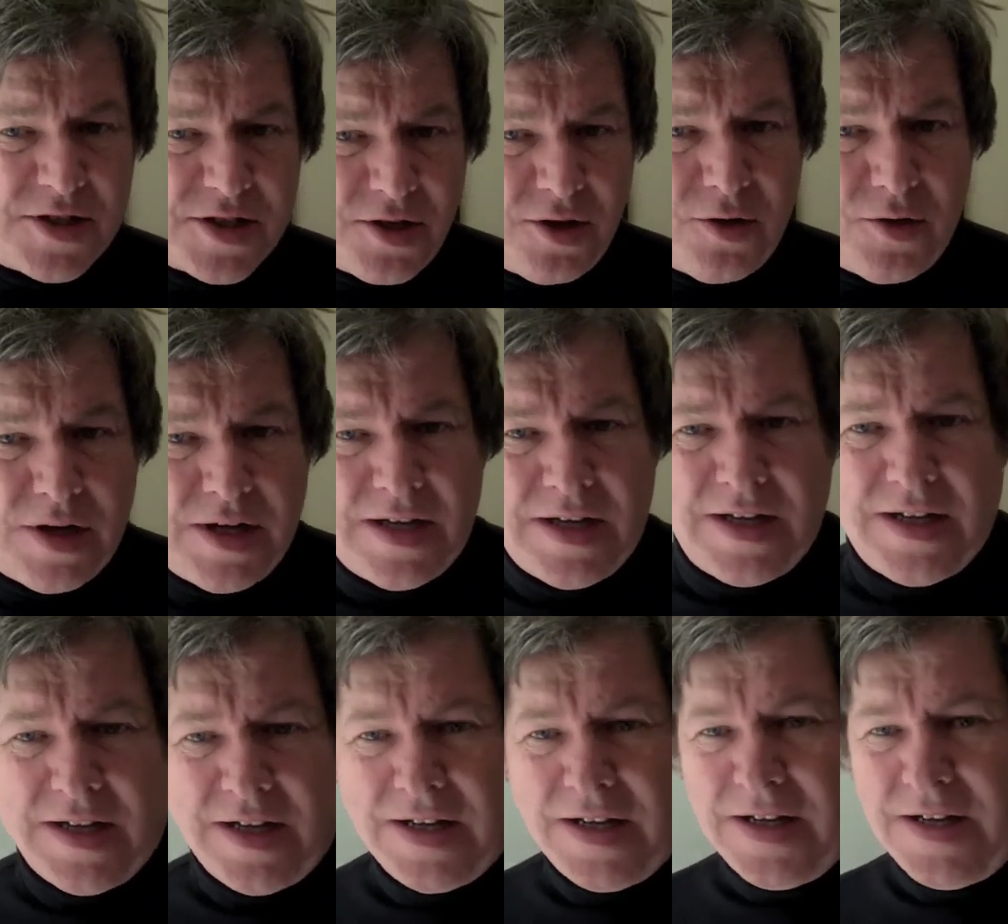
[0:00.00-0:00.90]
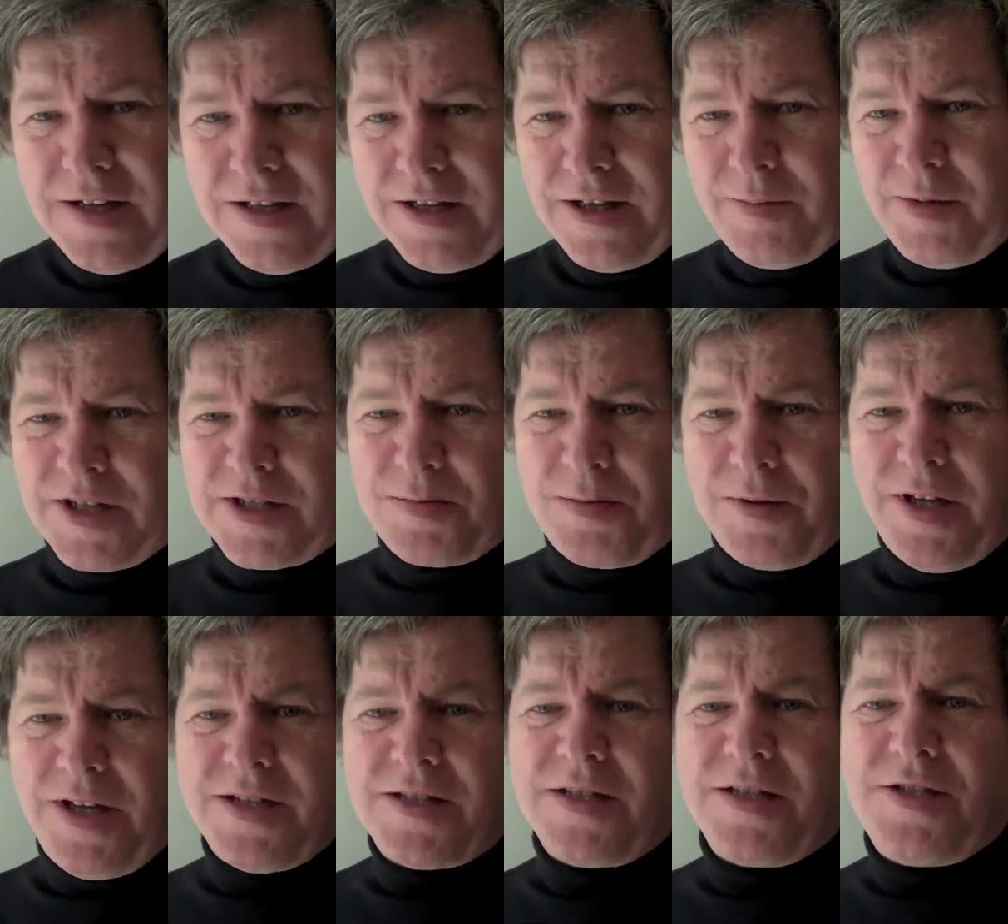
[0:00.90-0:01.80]
So let me
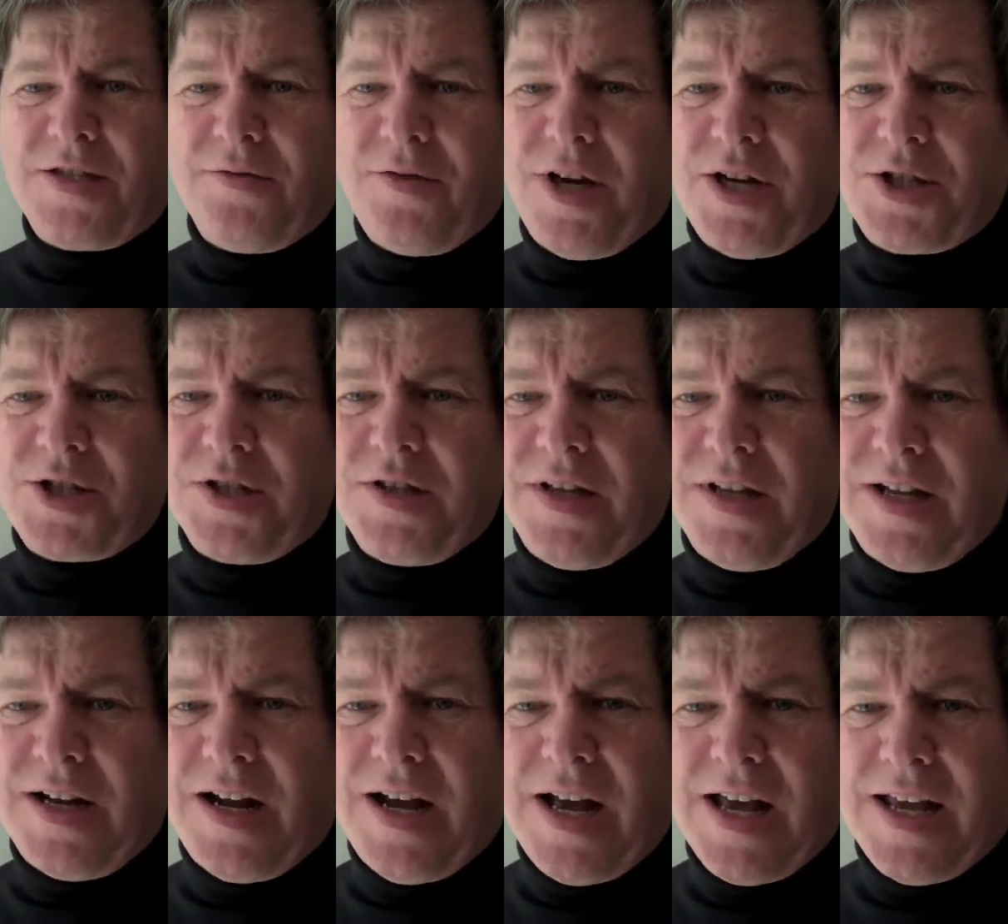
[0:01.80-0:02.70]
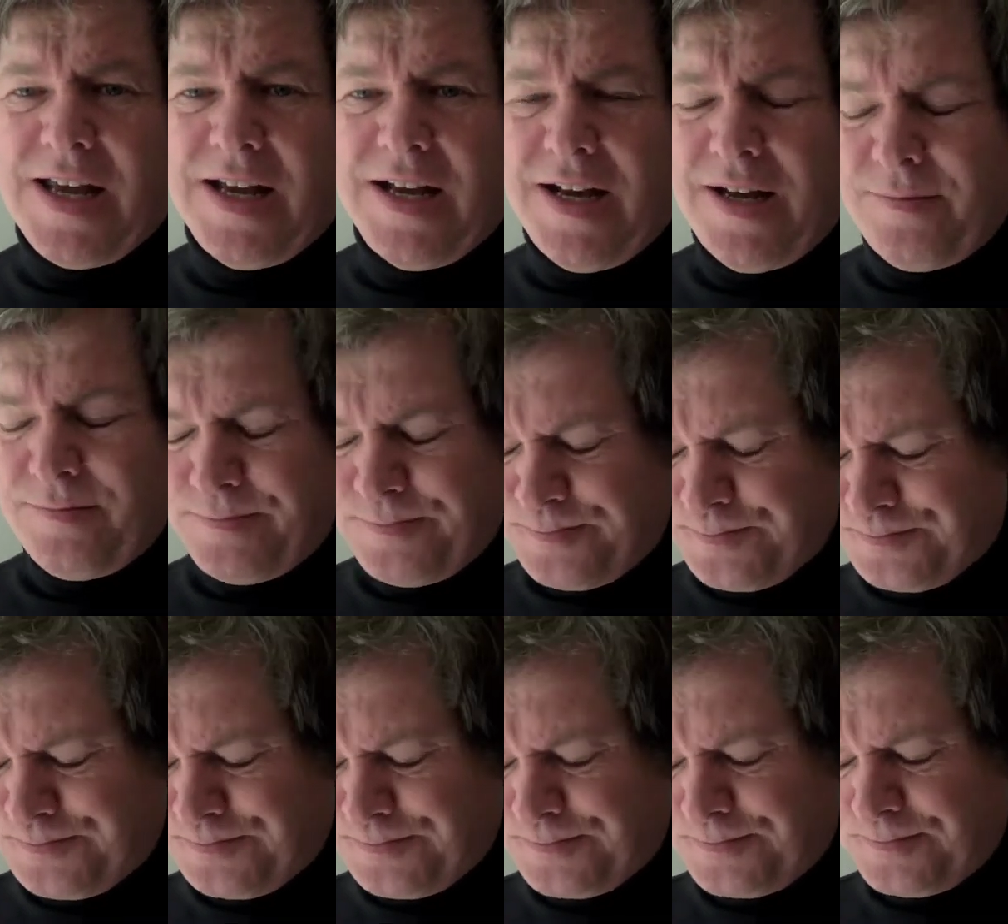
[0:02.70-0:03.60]
explain a situation that I
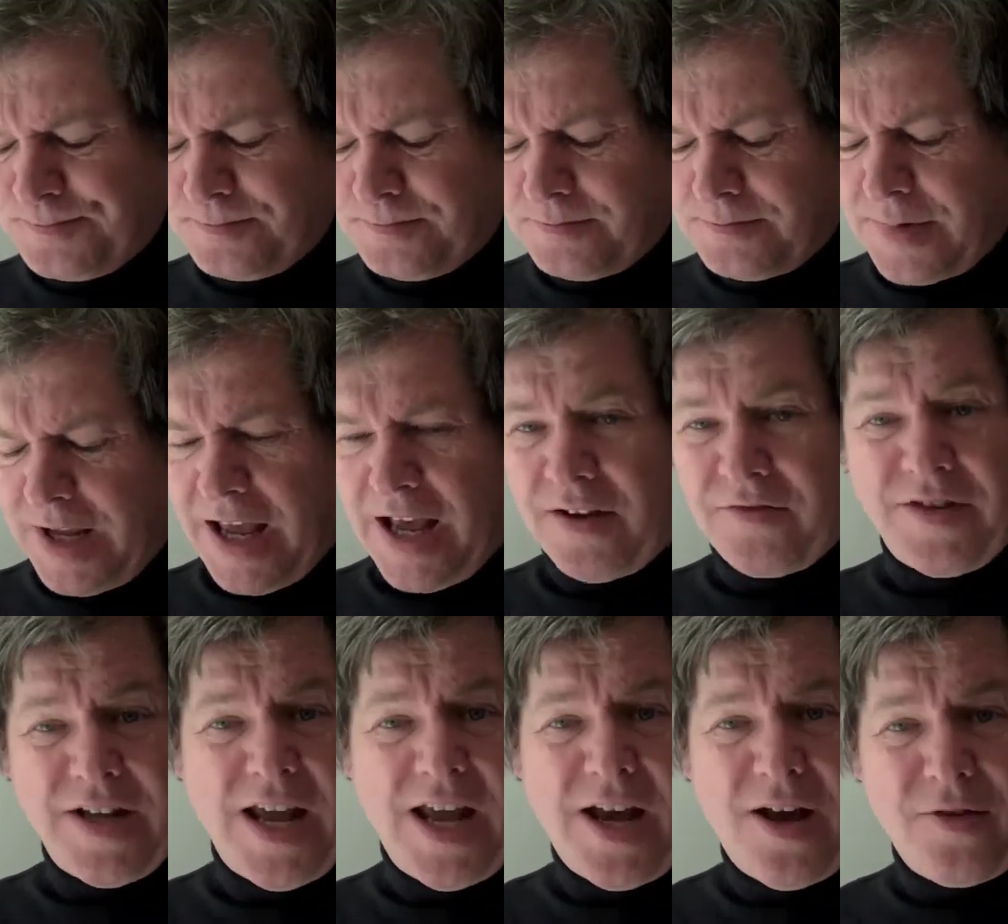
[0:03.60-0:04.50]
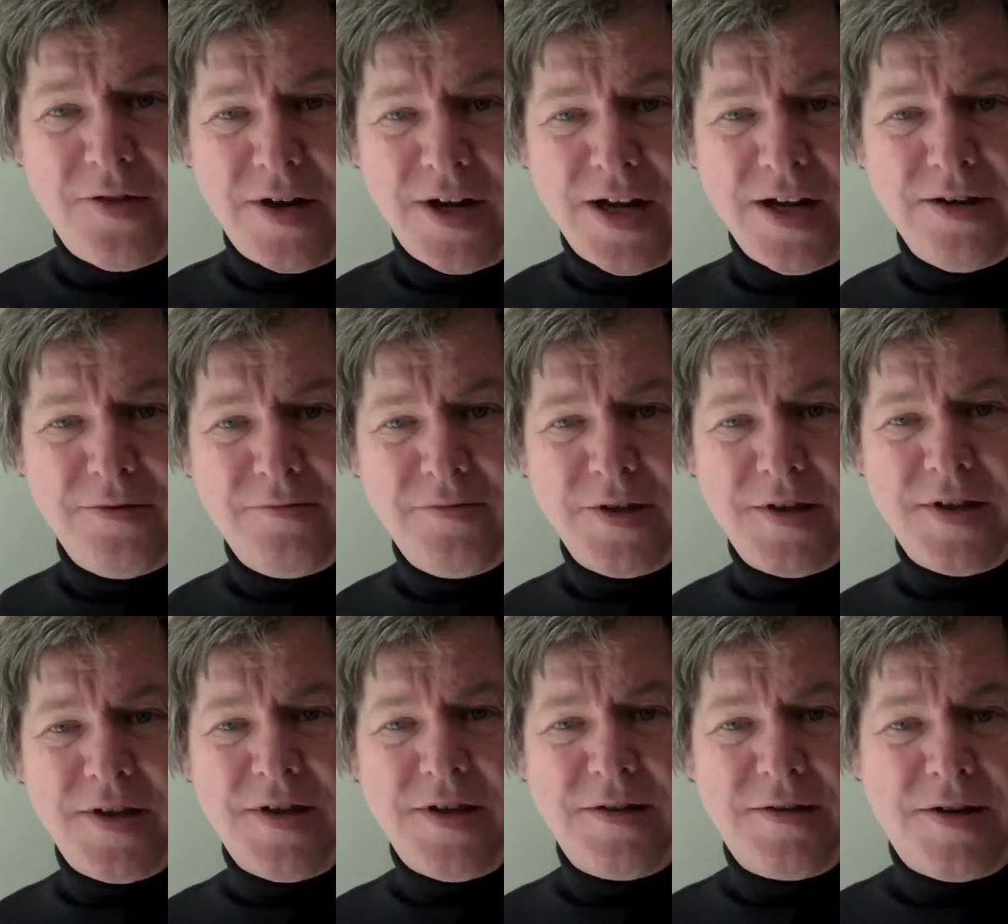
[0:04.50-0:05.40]
have now with
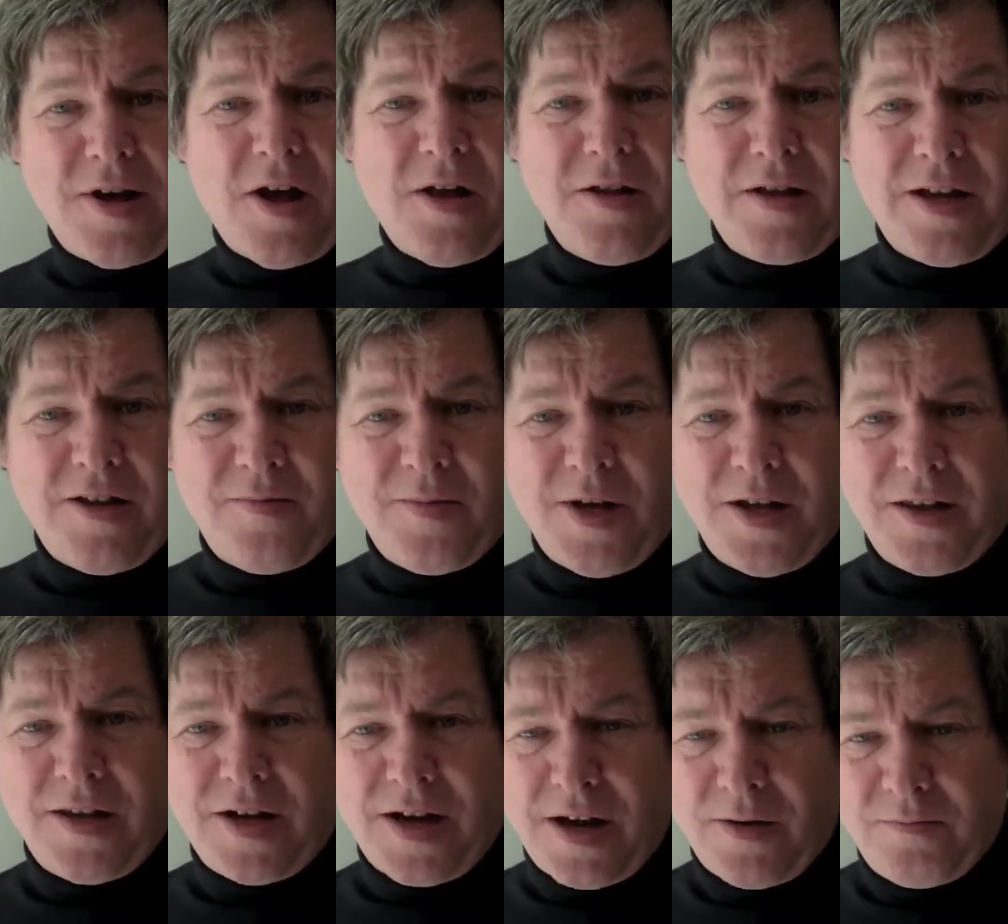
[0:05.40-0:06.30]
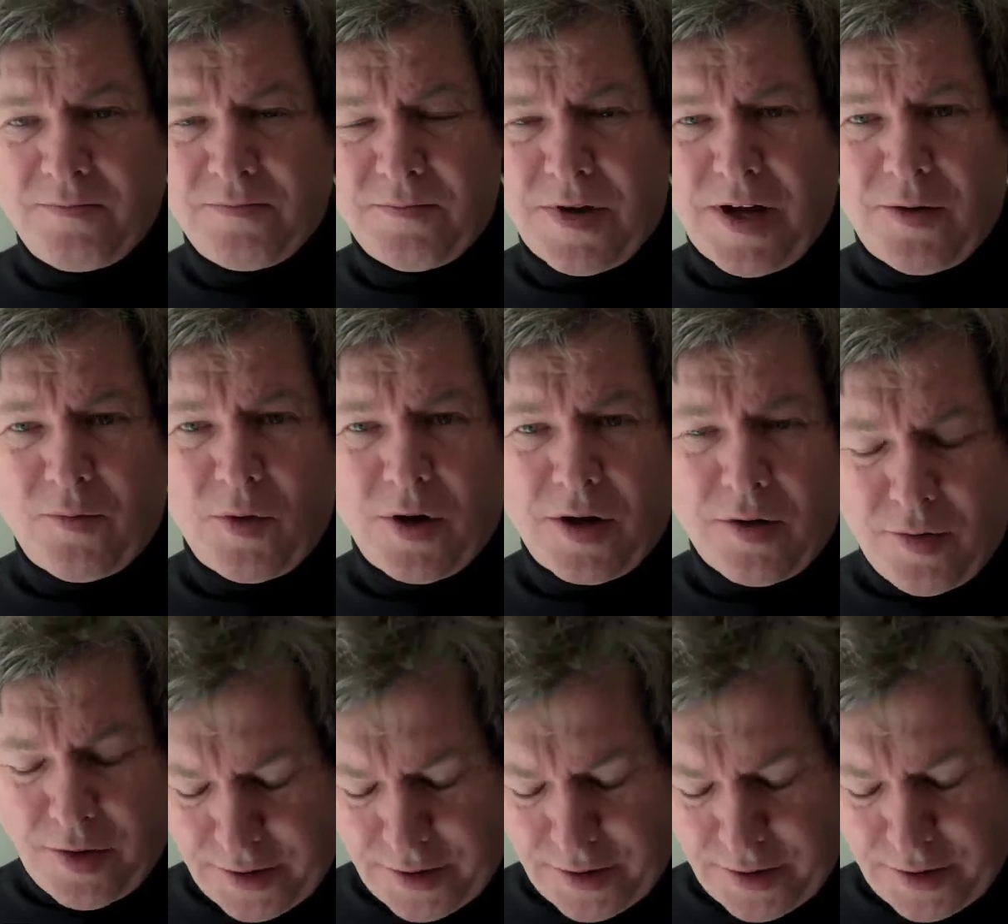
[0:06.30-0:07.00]
a colleague of mine that I work